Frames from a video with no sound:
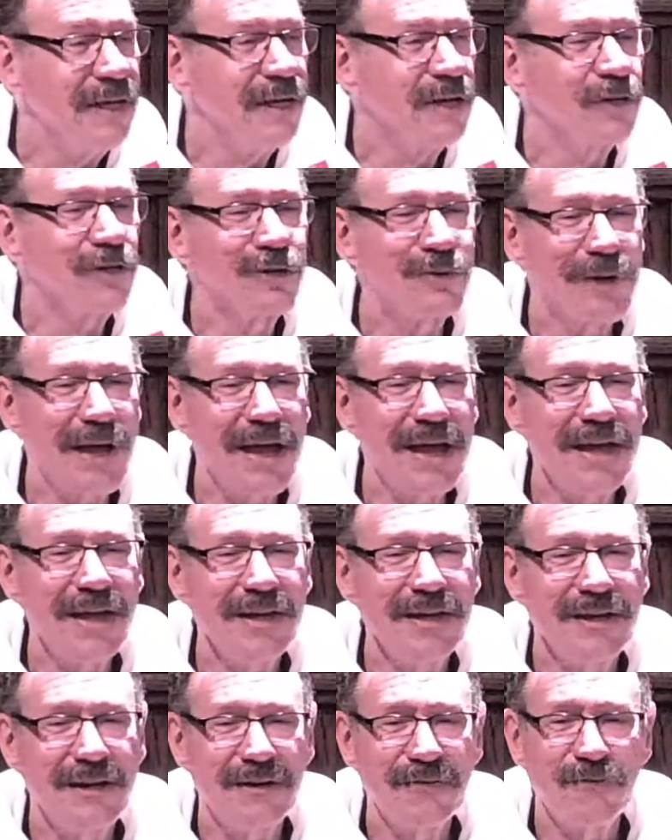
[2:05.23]
a grain
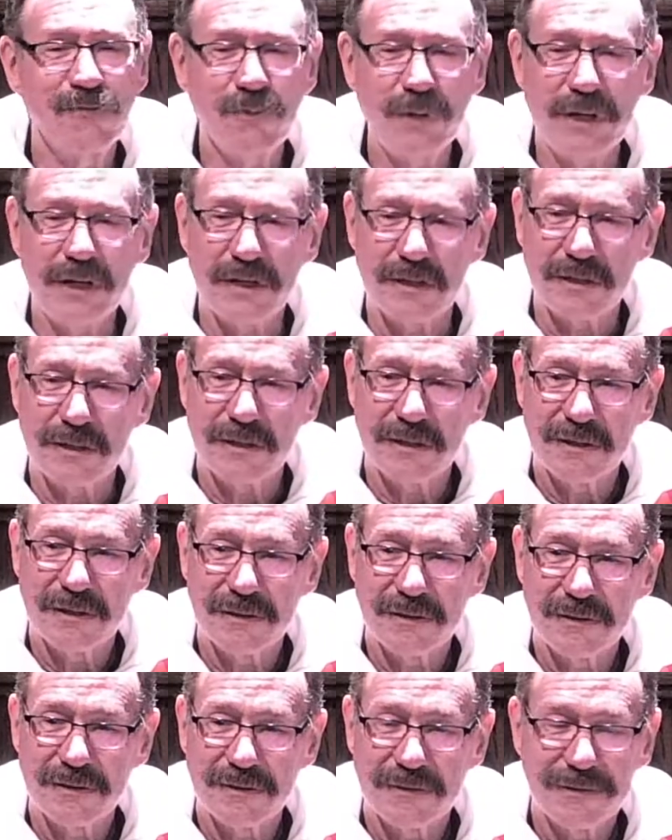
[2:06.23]
of wheat.
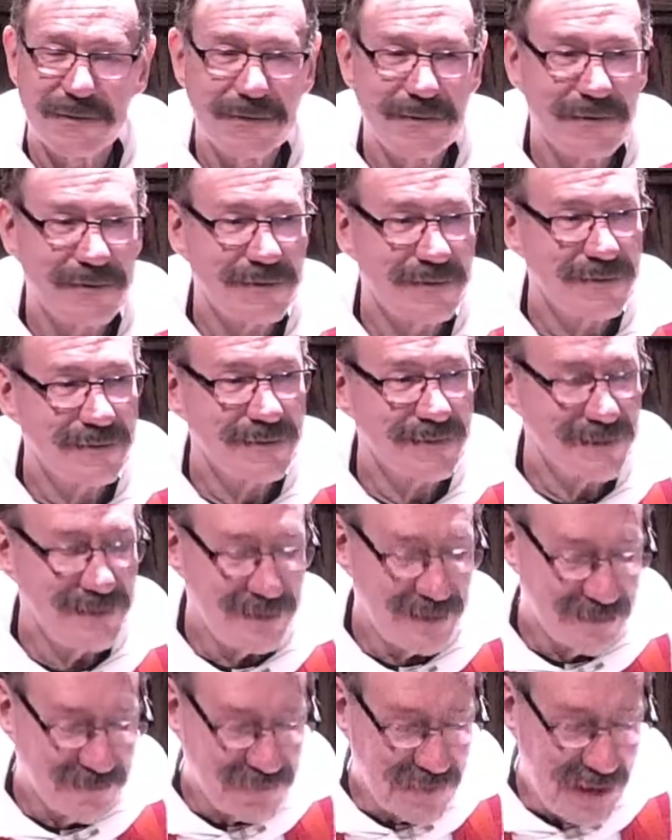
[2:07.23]
You
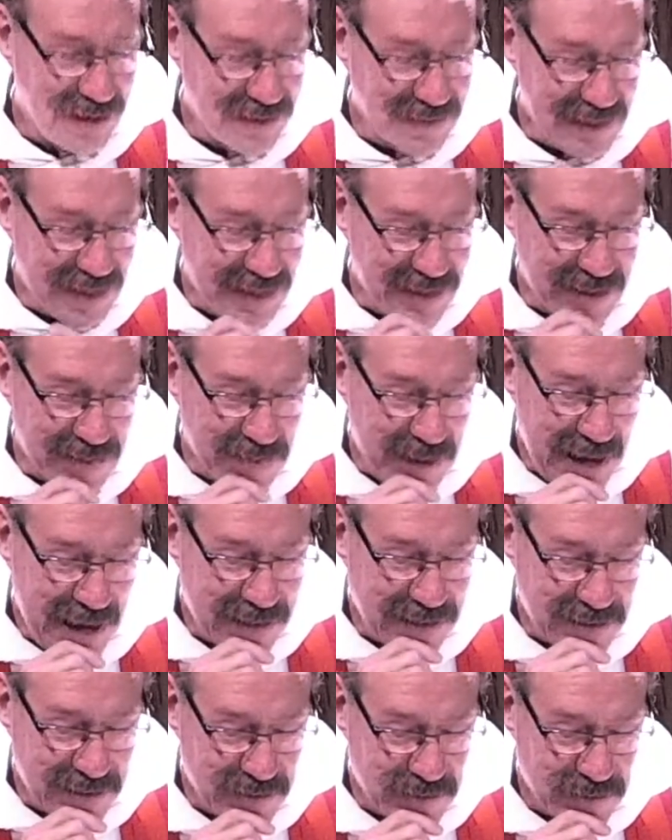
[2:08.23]
can follow that in the
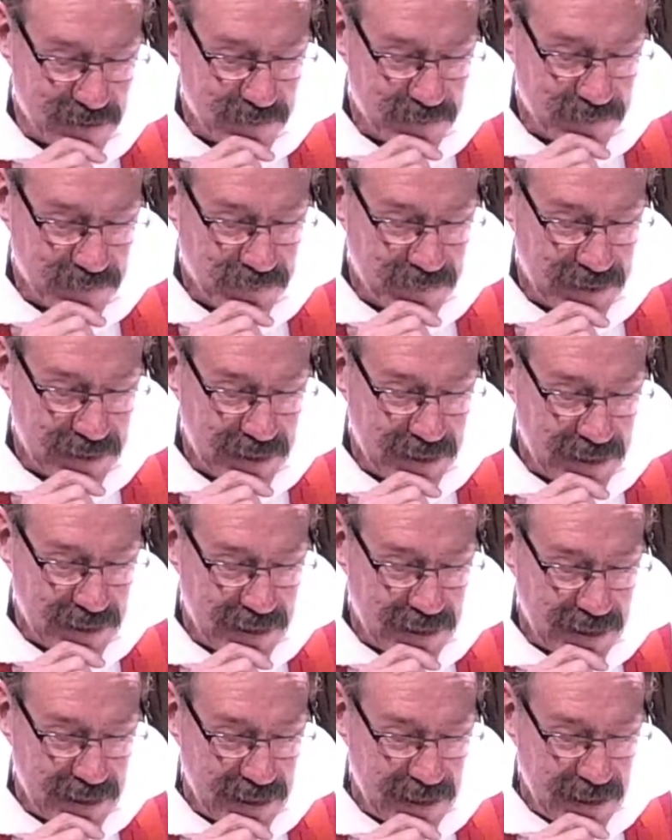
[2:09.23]
passage.
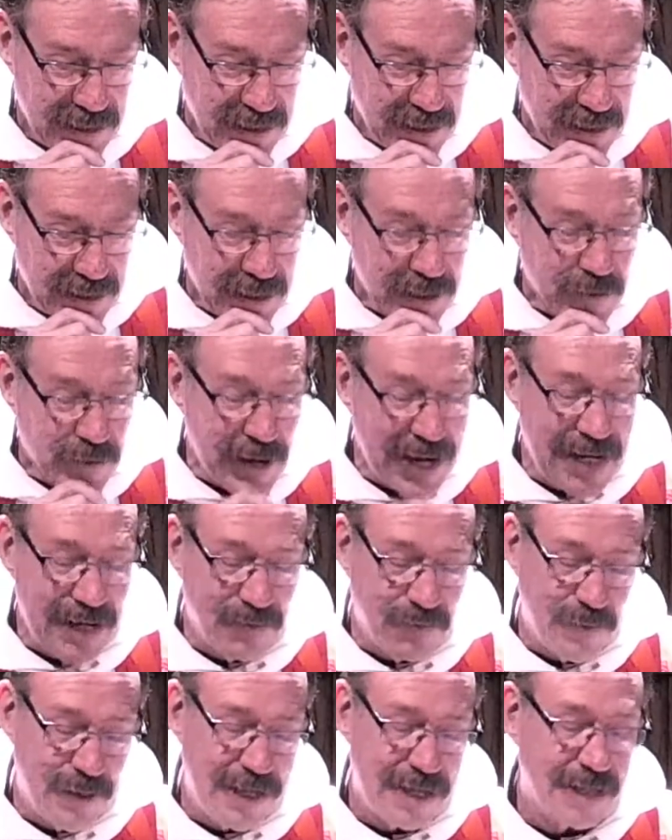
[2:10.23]
The grain of
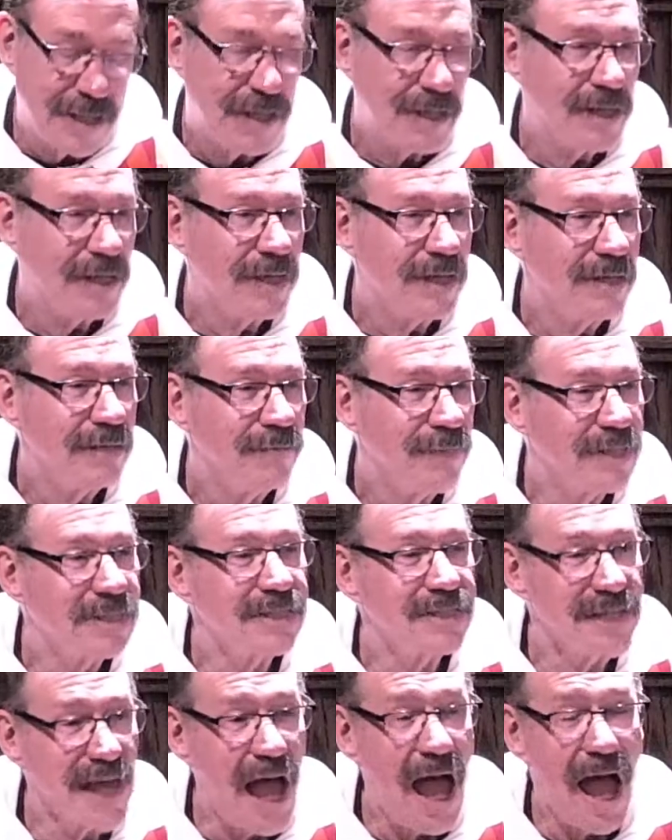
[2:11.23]
wheat
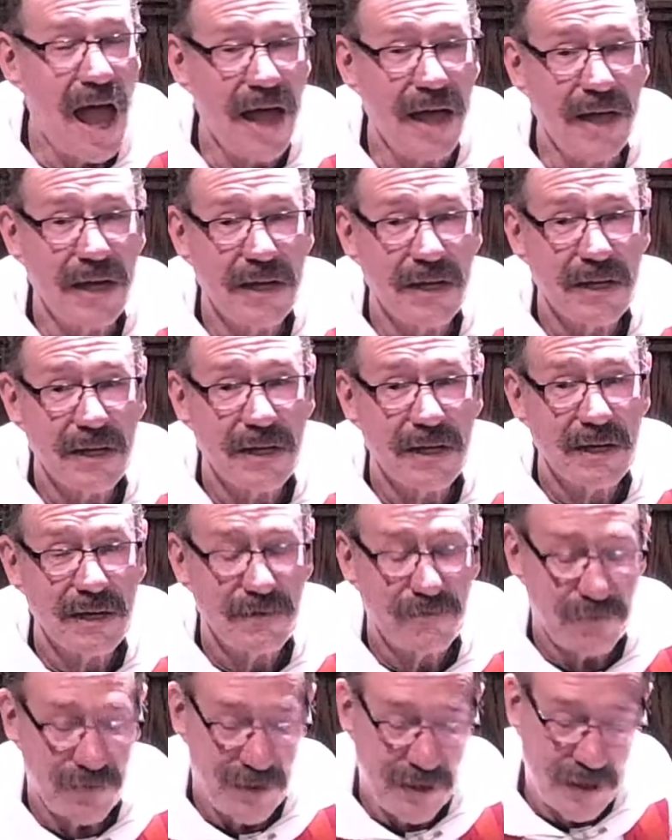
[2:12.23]
must die
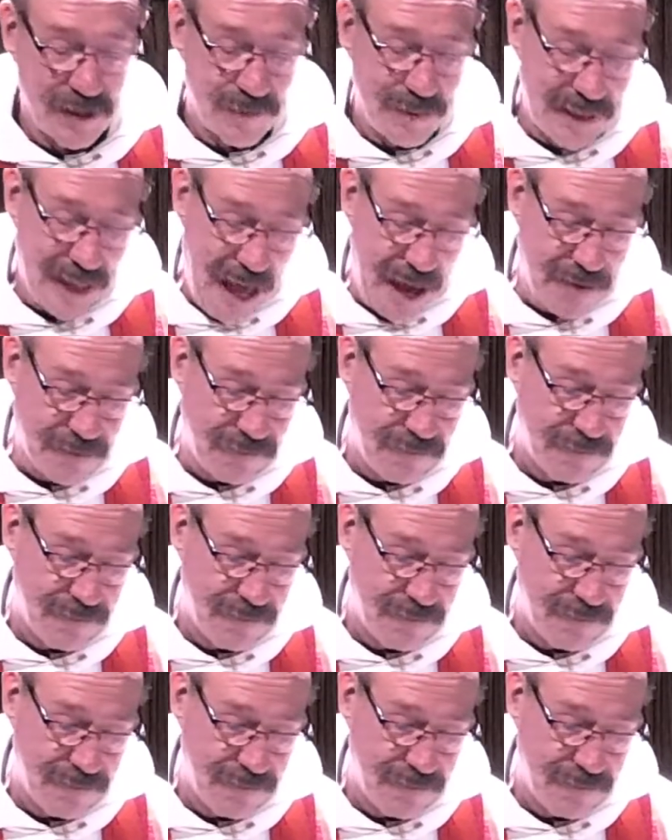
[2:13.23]
for there to be life.